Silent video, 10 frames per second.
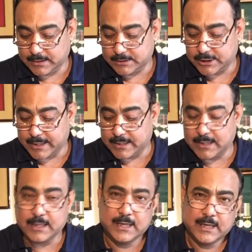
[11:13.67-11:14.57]

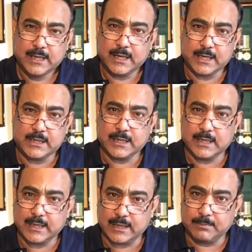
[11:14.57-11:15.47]
China,
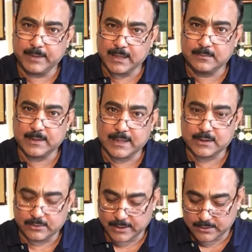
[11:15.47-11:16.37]
India, and
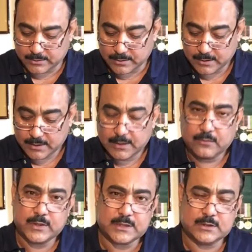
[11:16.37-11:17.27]
Myanmar corridor,
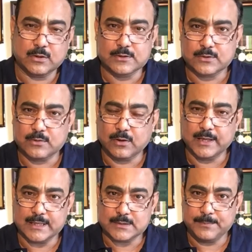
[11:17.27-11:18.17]
which is also
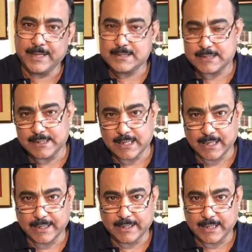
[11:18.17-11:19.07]
called as
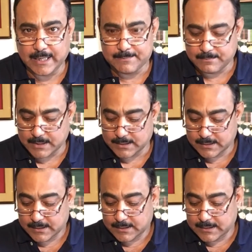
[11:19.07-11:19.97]
BCIM,
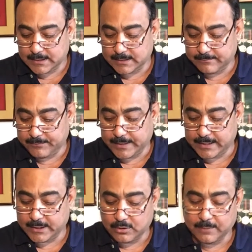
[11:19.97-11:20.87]

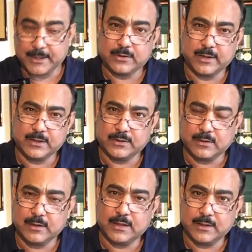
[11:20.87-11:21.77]
an economic
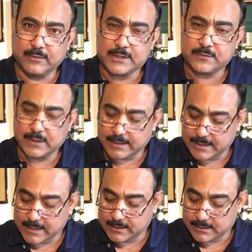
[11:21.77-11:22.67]
corridor which will
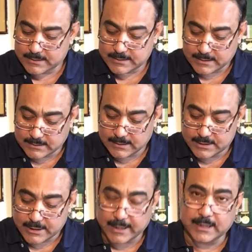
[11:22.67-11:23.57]
connect southern
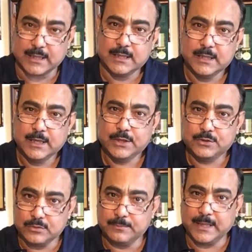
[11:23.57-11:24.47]
China
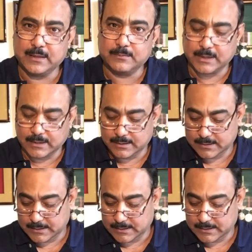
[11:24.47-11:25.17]
to Myanmar